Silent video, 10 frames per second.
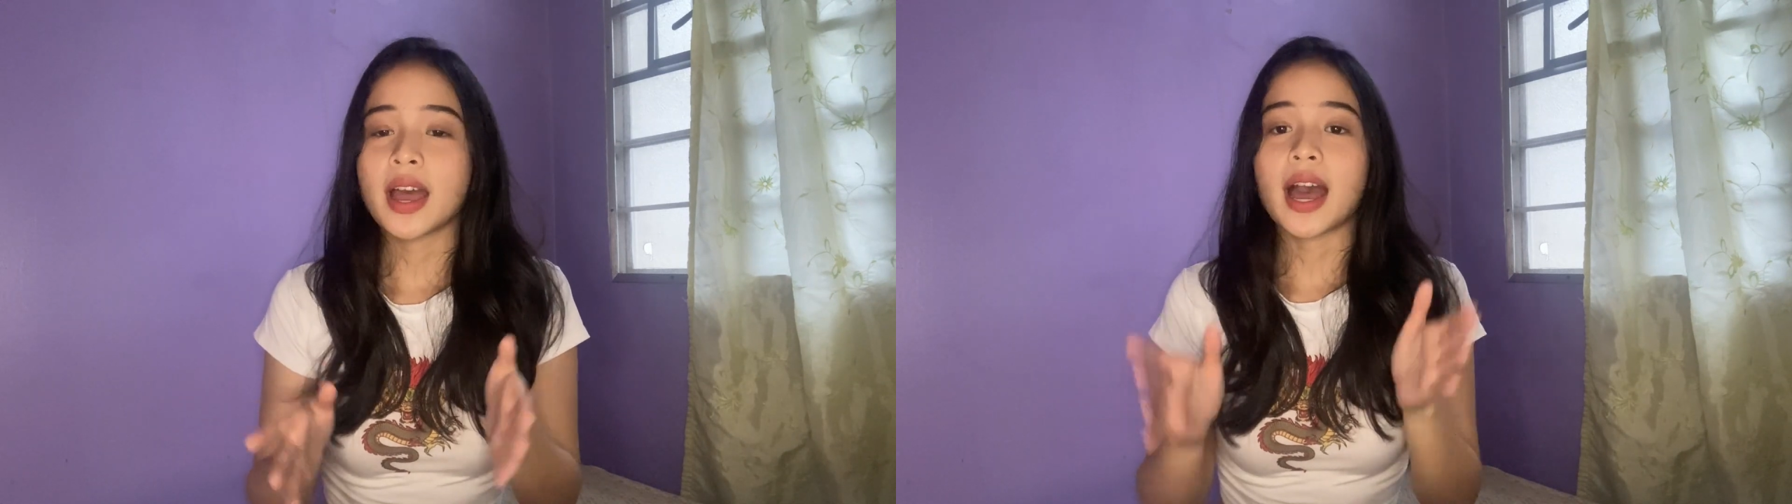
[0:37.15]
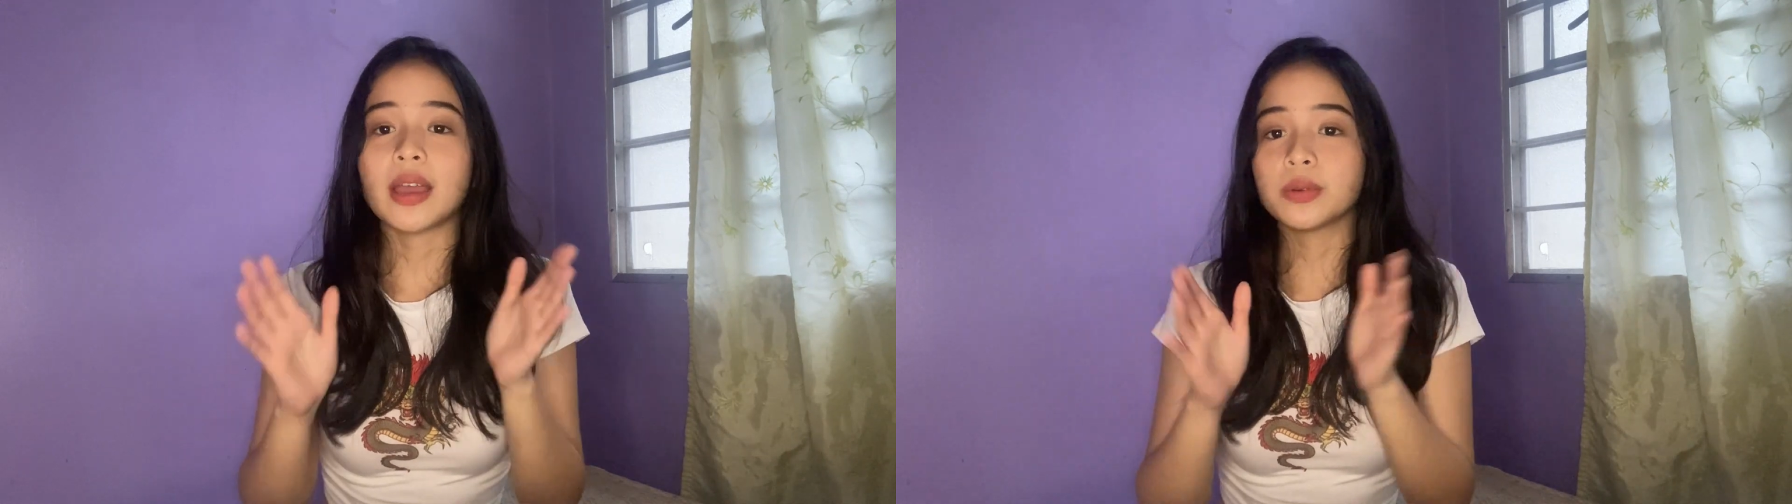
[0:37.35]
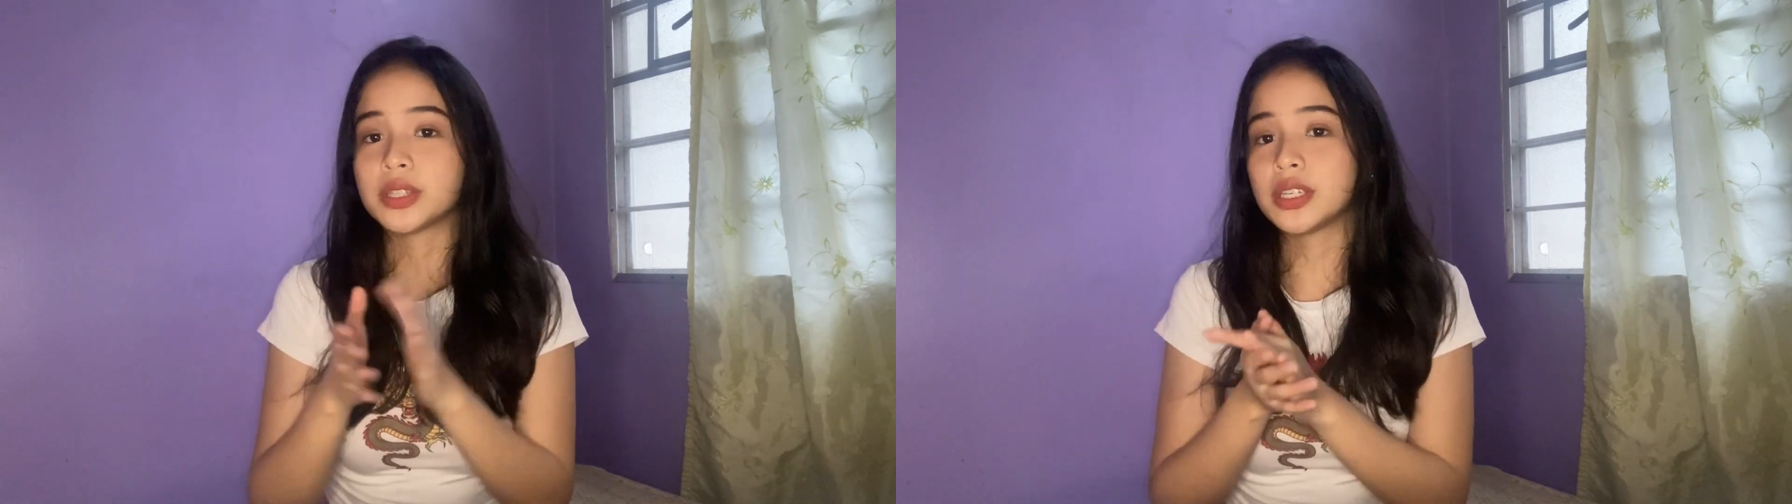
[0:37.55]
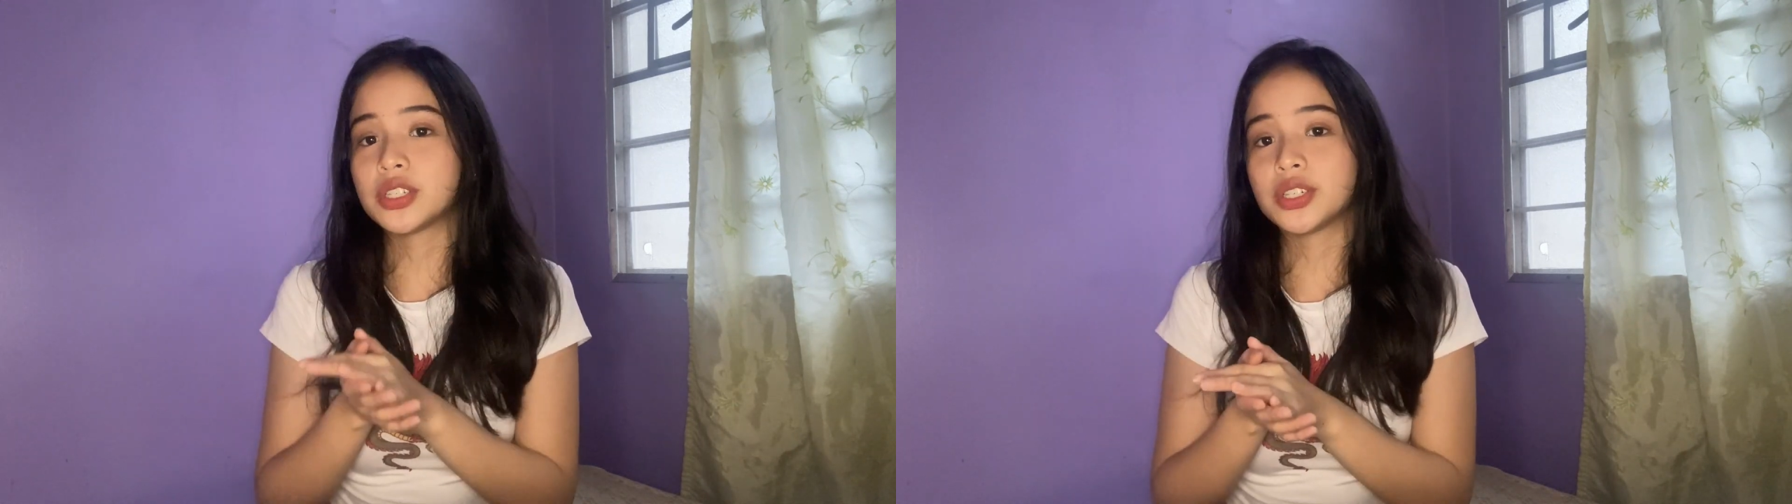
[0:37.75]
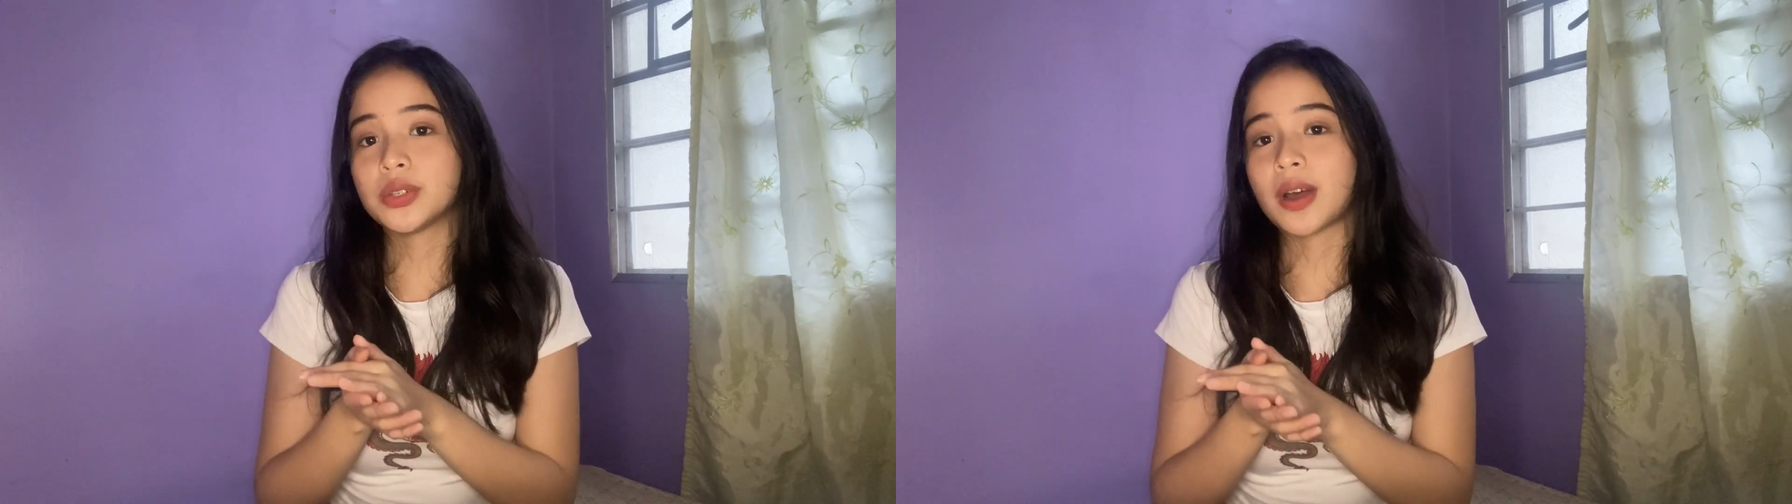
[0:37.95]
I will
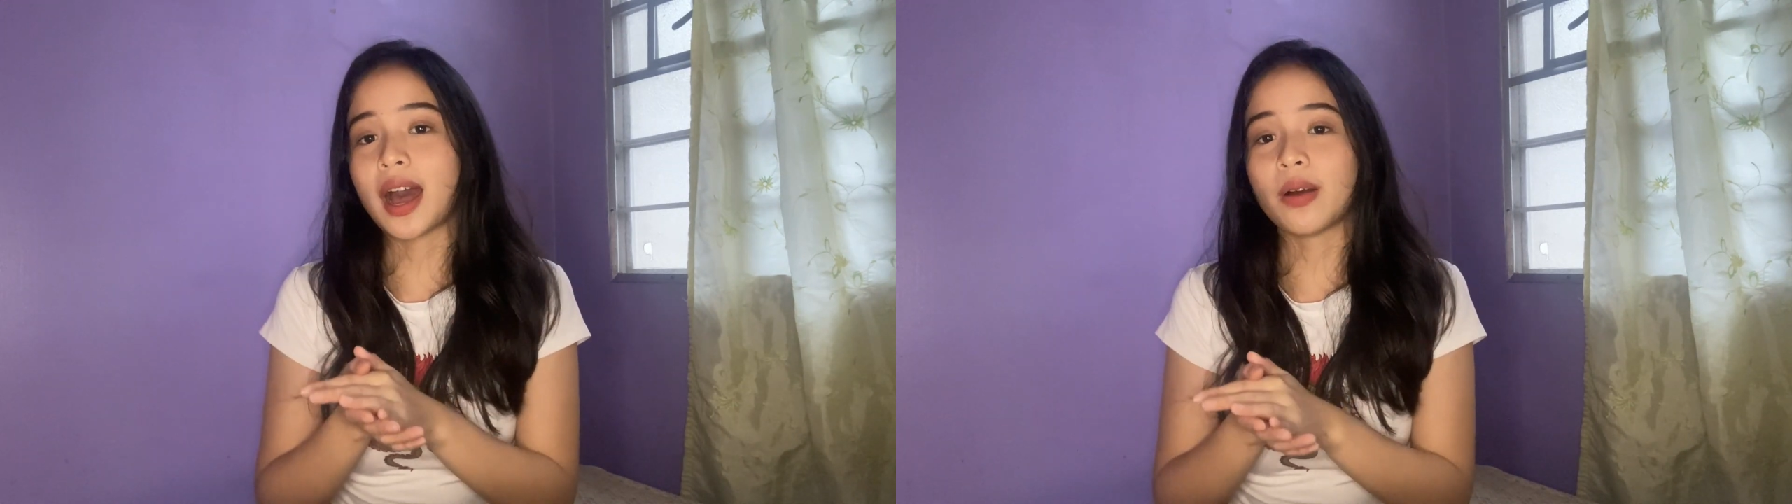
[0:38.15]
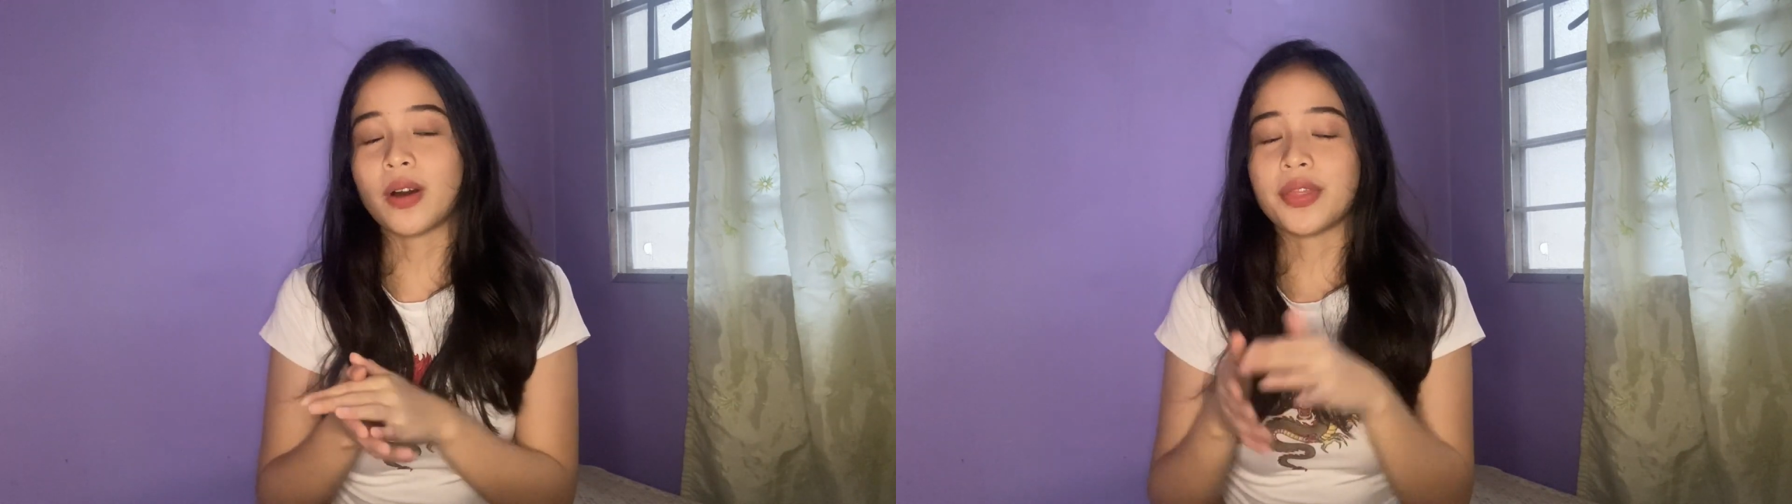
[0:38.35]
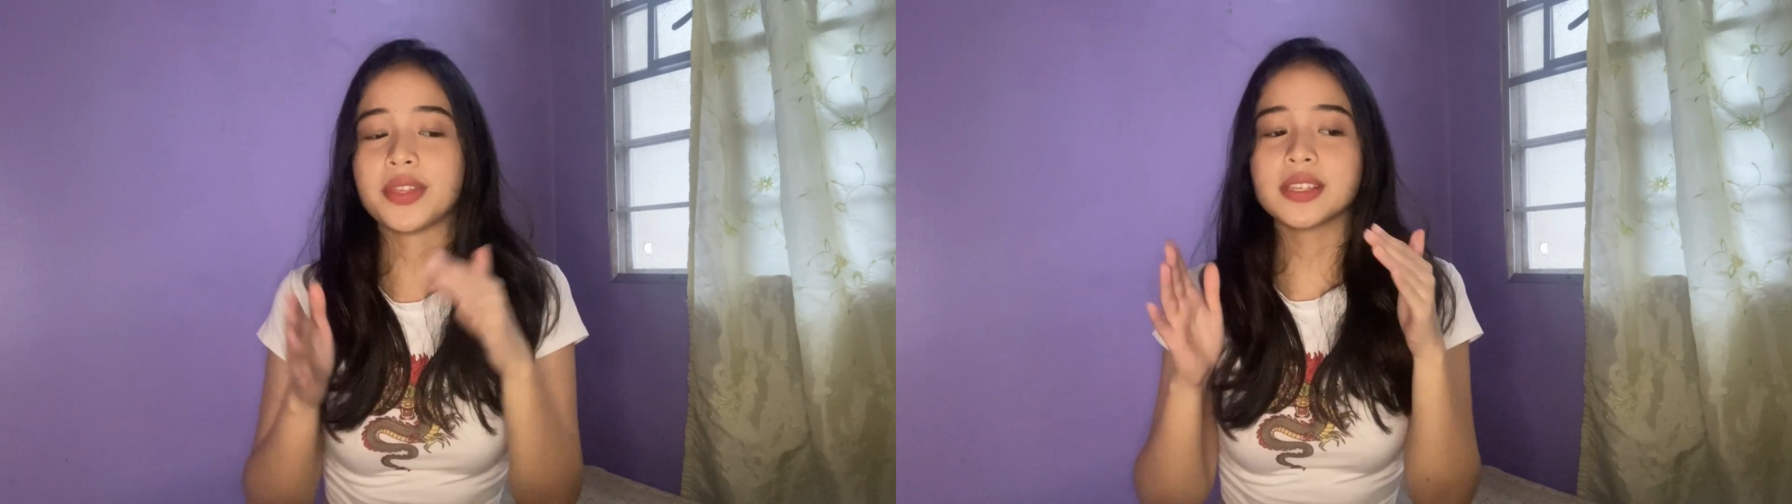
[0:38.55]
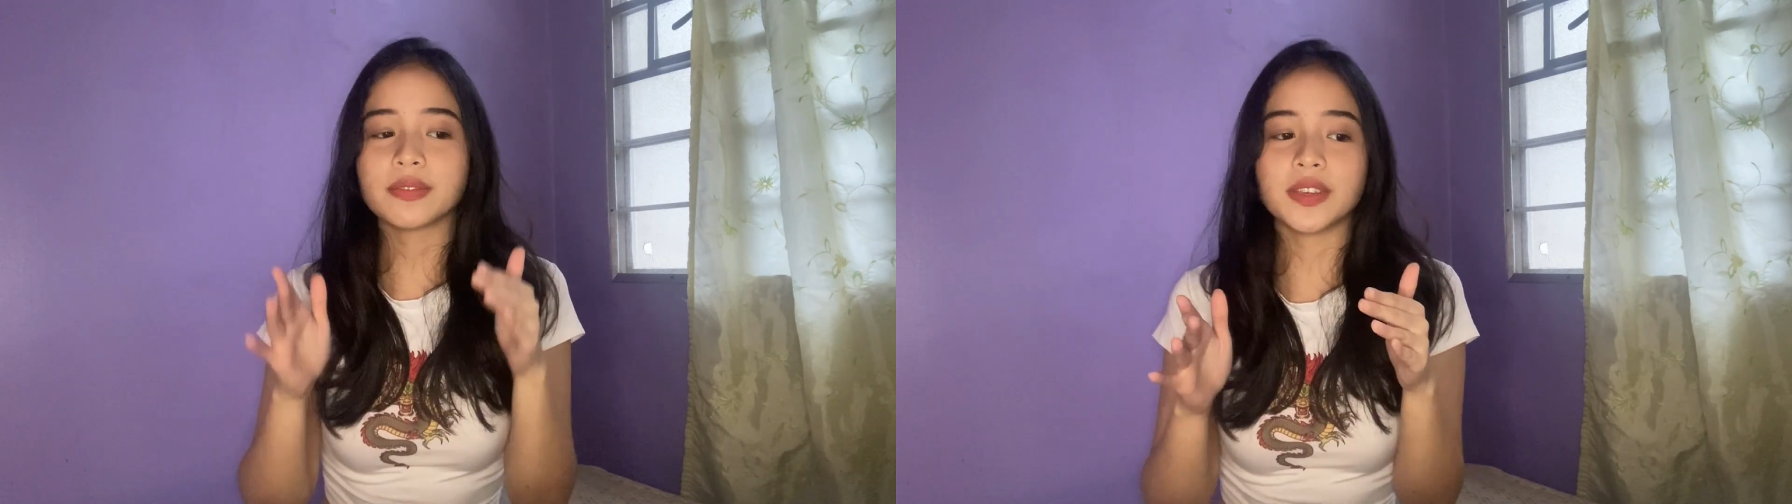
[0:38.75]
teach you how on this